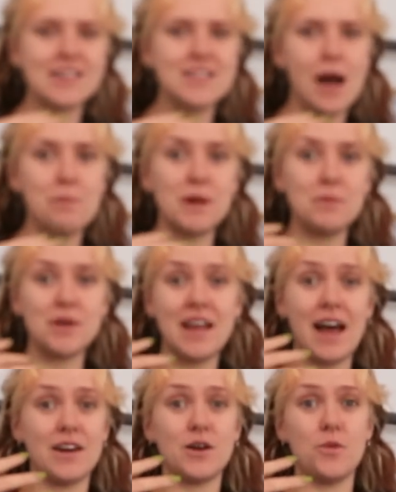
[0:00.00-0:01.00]
that it's happening but you
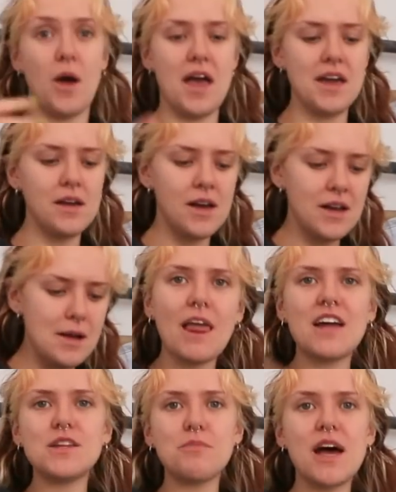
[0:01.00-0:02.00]
can't look away.
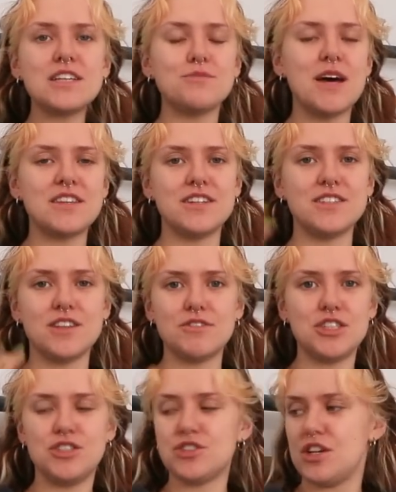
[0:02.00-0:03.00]
And the best method is
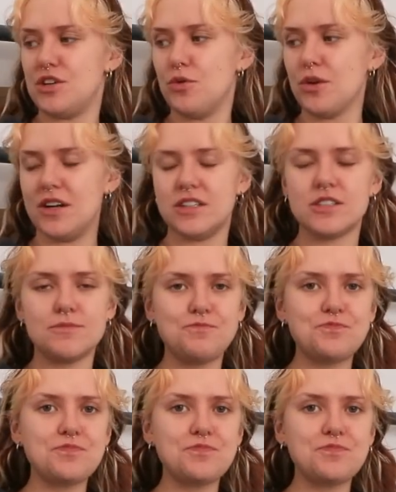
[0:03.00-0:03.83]
obviously just ignore it.